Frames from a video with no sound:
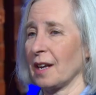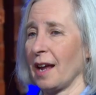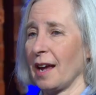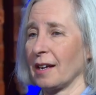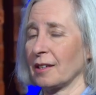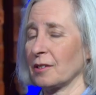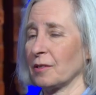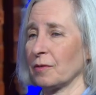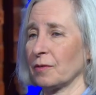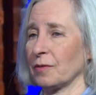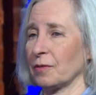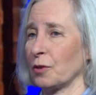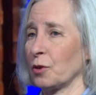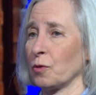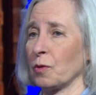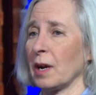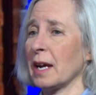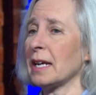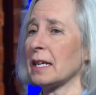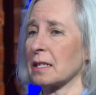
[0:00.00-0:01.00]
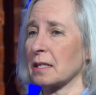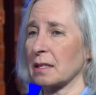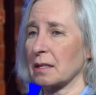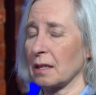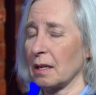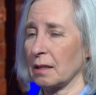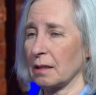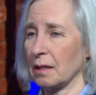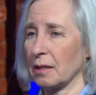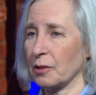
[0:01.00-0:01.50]
act of grace
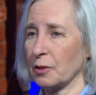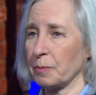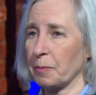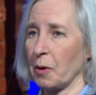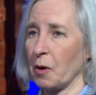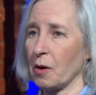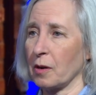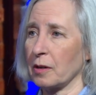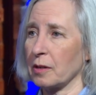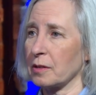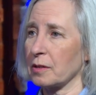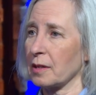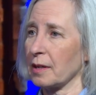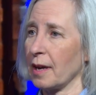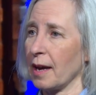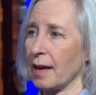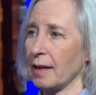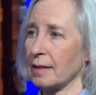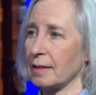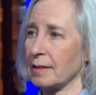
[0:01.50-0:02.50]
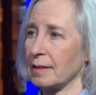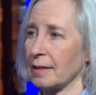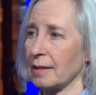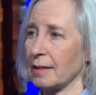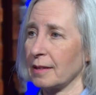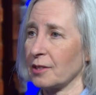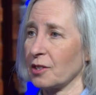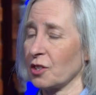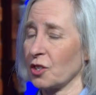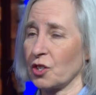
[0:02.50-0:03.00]
on his part, and
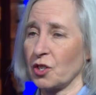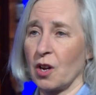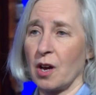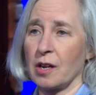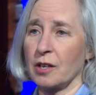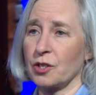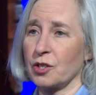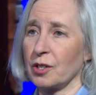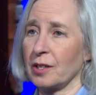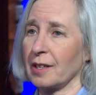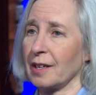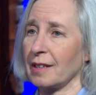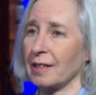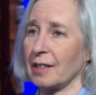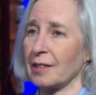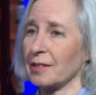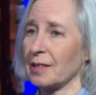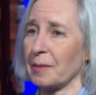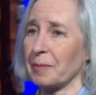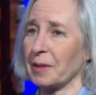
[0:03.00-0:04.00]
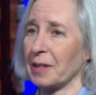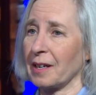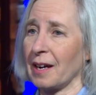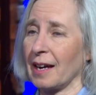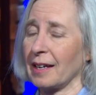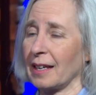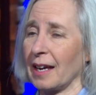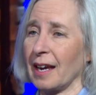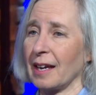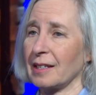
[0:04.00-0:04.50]
it's astonishing, and it's something
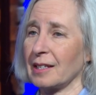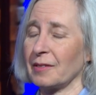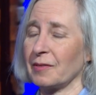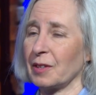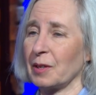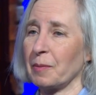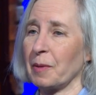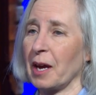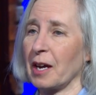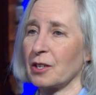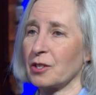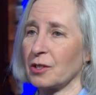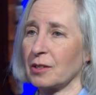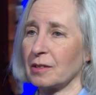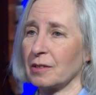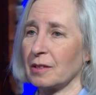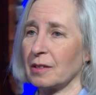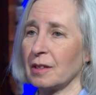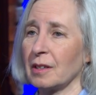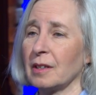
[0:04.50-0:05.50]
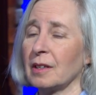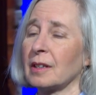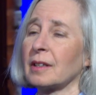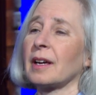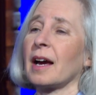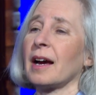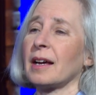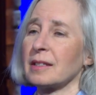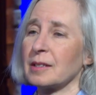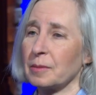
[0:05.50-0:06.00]
I can't even imagine
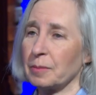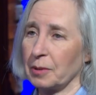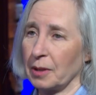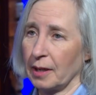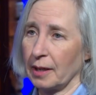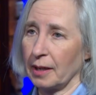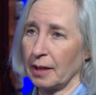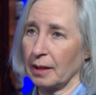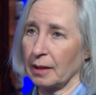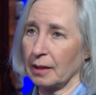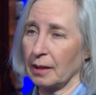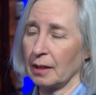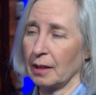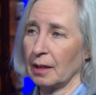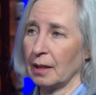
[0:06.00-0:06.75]
contemplating.